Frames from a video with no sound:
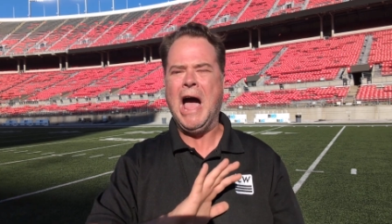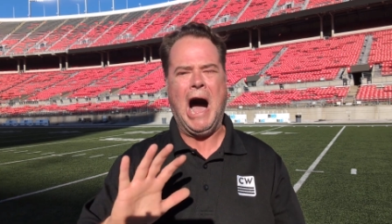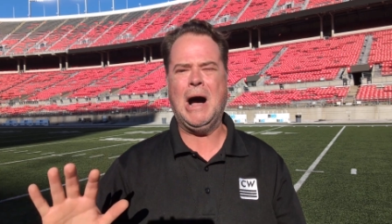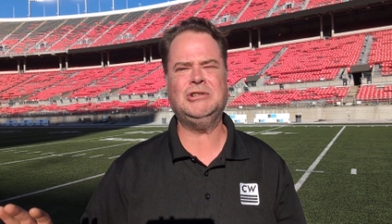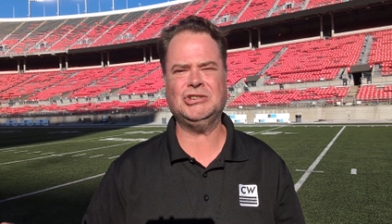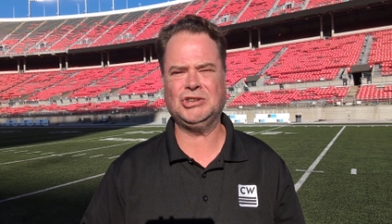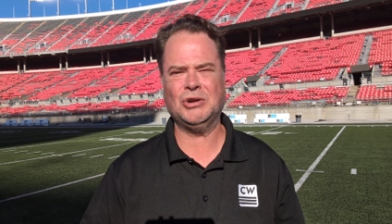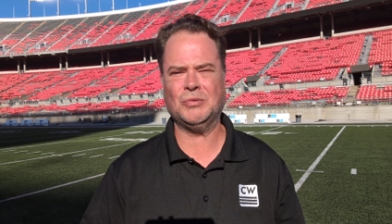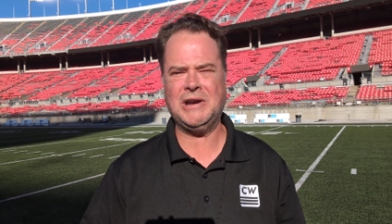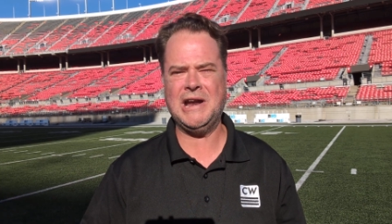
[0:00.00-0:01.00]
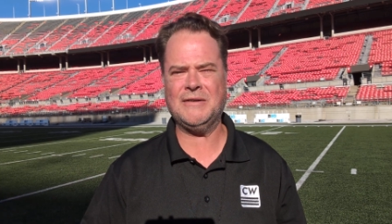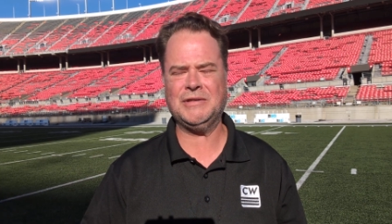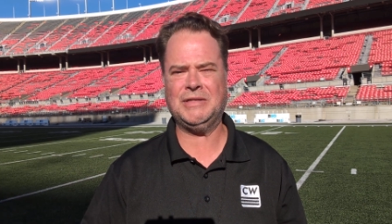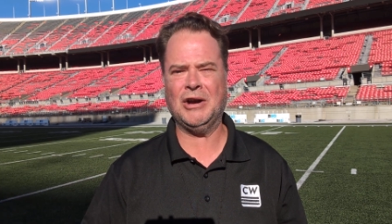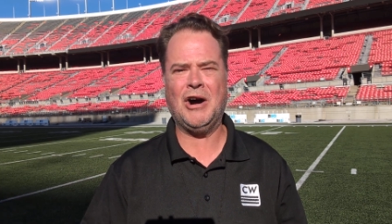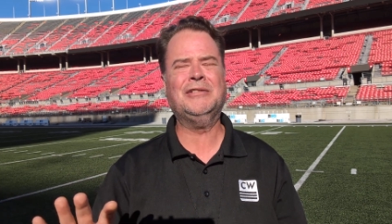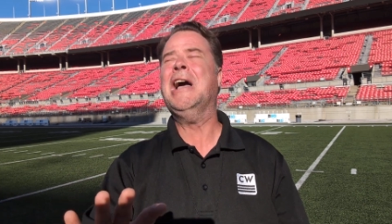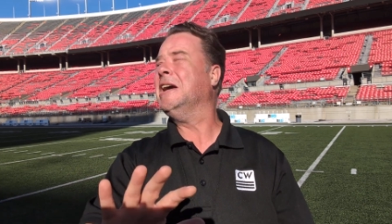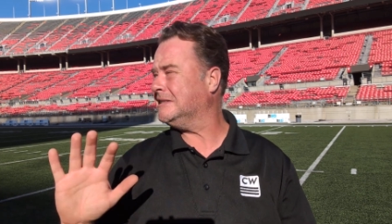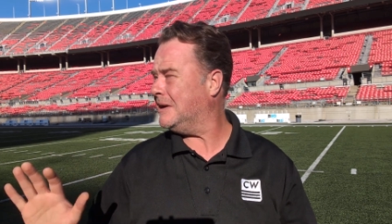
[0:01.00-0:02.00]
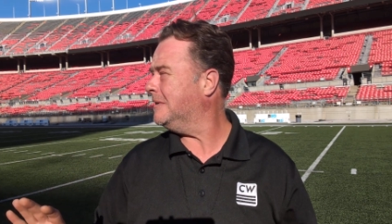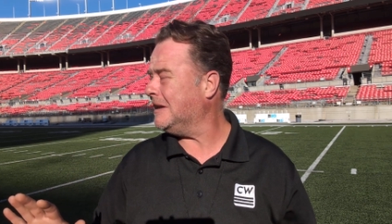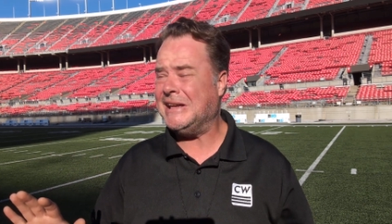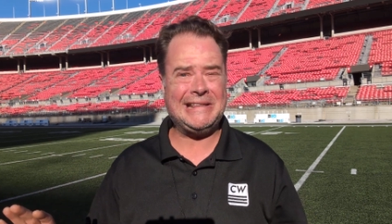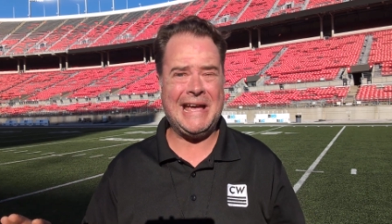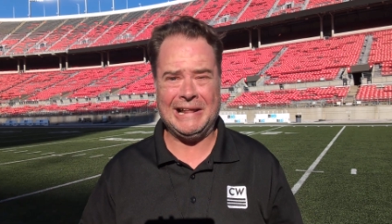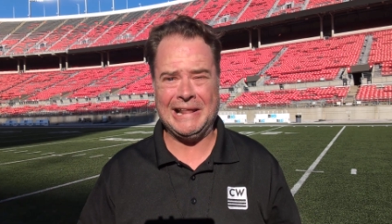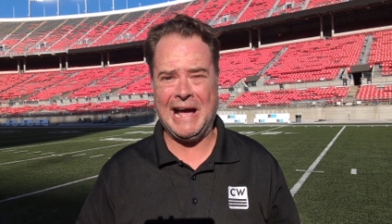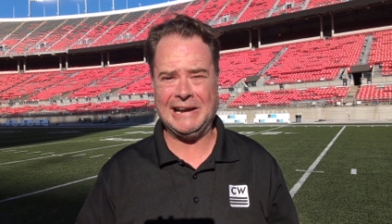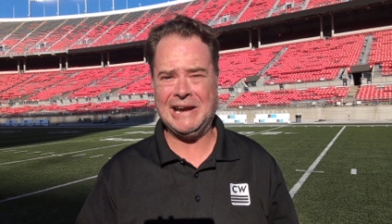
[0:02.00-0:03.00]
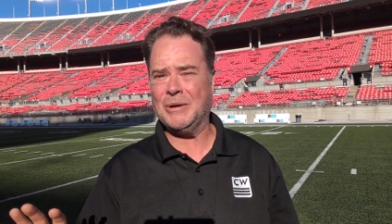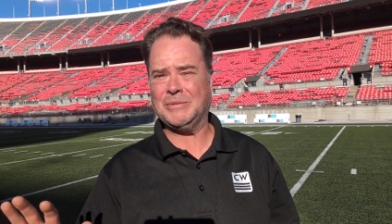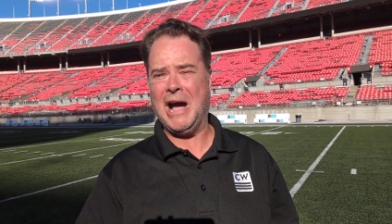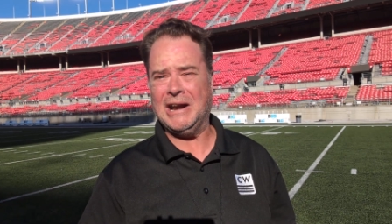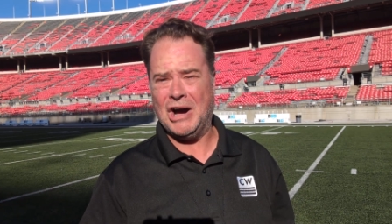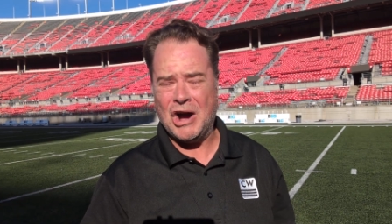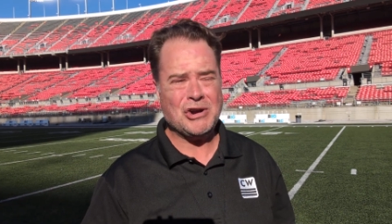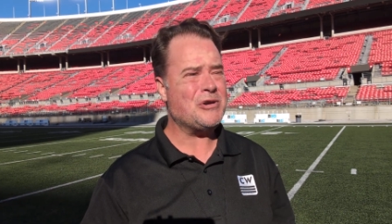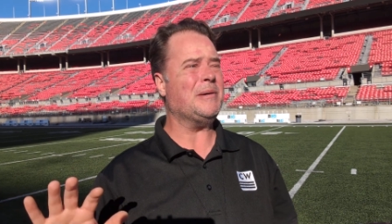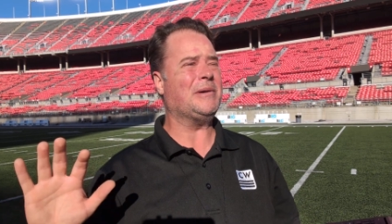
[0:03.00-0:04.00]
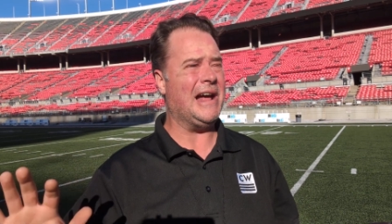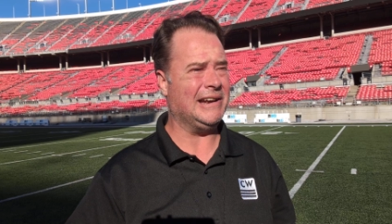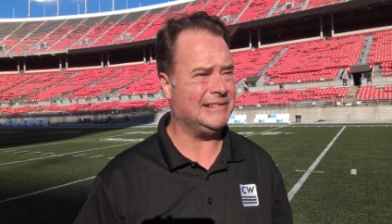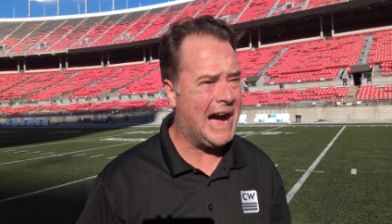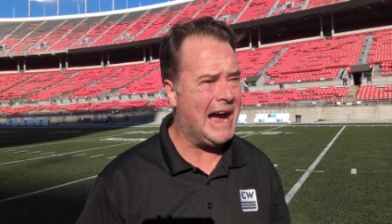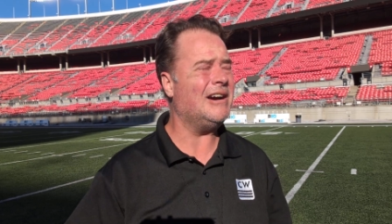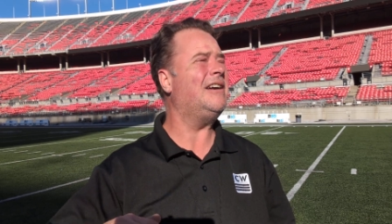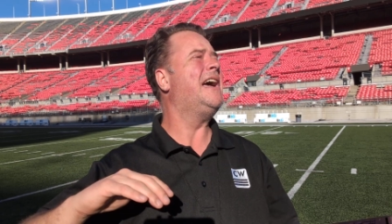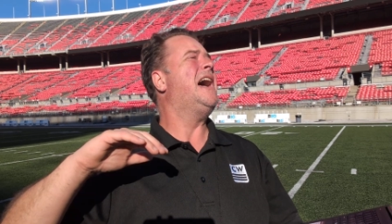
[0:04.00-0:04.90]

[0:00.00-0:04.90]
I'm just going to read everything off because I want to get the hell out of here. I'm kind of hungry. I'm kind of tired.